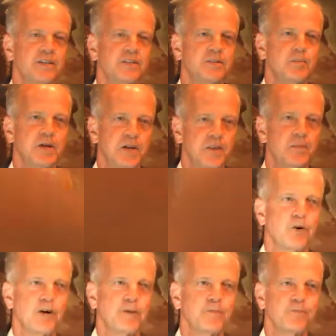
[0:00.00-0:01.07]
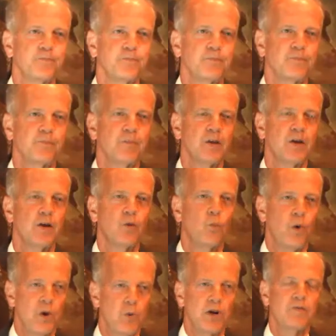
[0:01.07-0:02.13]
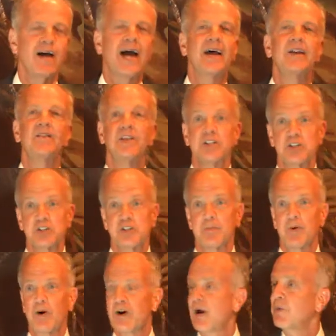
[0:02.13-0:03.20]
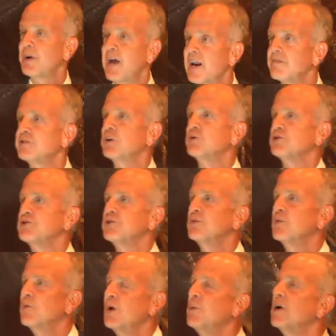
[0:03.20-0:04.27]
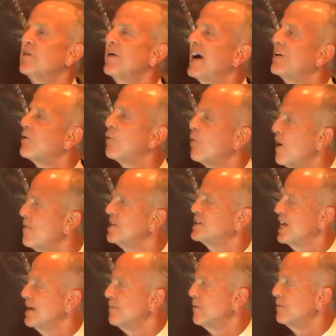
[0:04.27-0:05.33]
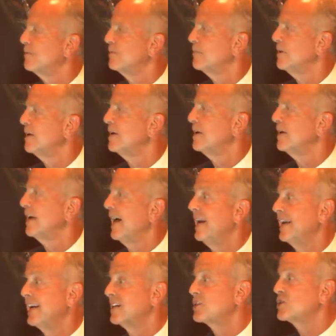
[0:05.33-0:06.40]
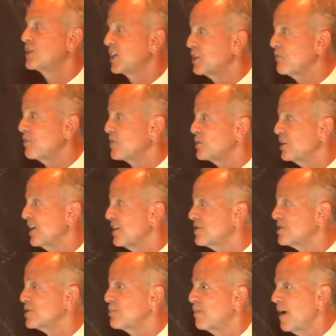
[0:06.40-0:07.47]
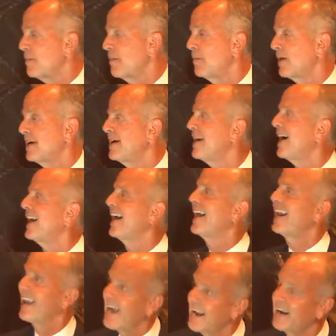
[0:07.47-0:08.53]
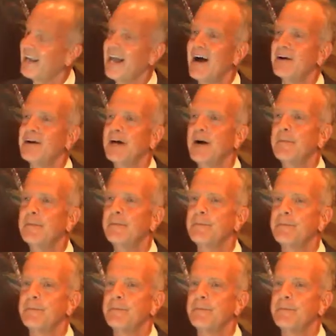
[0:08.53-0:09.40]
to be in the majority. We would have had, this is the part I would not have told you, we would have had to run the table. And to get 6 for 6 is probably not a likely outcome.